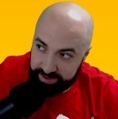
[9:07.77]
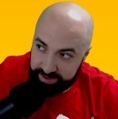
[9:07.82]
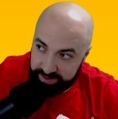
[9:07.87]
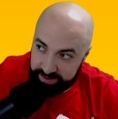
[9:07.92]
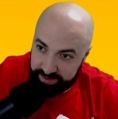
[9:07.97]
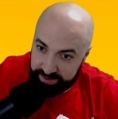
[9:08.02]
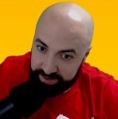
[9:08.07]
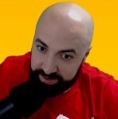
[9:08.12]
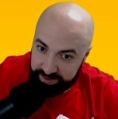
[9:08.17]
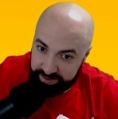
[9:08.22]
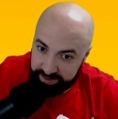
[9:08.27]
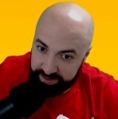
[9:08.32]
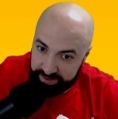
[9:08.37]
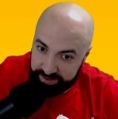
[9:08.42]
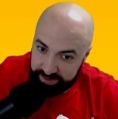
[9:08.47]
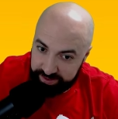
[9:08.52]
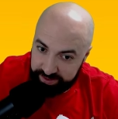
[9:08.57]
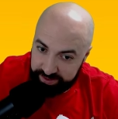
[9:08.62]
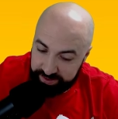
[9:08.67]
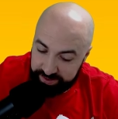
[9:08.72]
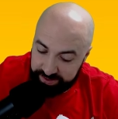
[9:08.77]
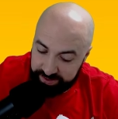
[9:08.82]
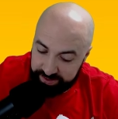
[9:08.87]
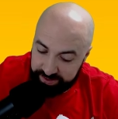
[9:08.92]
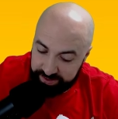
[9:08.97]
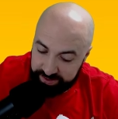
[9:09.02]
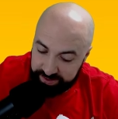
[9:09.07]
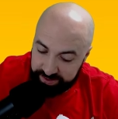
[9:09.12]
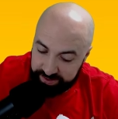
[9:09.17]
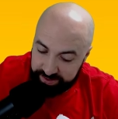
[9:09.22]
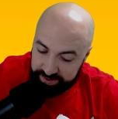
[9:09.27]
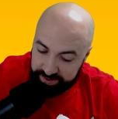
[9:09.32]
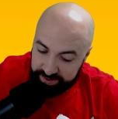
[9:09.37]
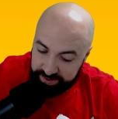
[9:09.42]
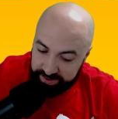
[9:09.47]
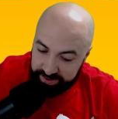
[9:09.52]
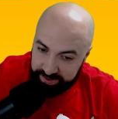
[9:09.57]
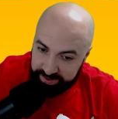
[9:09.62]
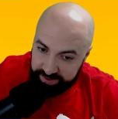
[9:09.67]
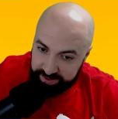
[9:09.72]

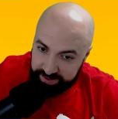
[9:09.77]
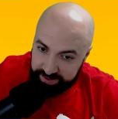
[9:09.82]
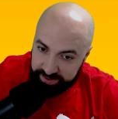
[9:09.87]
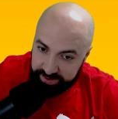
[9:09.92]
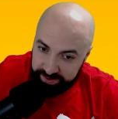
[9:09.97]
(silence)